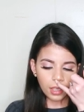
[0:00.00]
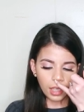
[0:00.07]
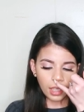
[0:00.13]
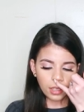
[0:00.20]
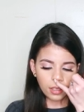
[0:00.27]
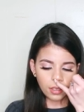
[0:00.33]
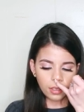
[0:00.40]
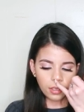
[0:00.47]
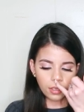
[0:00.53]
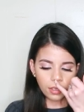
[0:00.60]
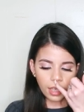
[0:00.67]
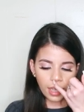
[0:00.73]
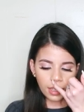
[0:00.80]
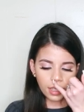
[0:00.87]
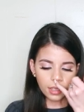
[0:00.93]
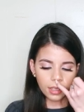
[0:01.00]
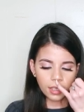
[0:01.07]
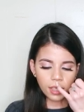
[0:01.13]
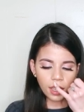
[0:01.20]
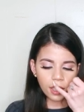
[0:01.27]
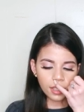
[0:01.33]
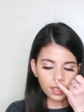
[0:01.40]
I I think
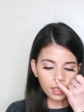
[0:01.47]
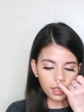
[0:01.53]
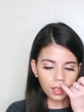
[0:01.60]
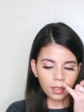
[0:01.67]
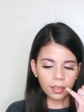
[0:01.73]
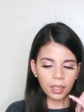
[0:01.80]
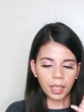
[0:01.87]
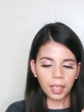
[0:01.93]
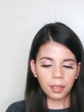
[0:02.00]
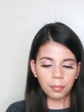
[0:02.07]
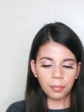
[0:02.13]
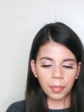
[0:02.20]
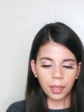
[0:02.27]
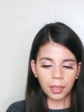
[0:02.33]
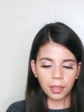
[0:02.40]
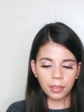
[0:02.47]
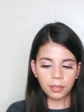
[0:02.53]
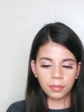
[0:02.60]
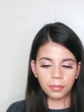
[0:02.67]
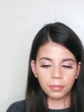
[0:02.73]
this has another name, but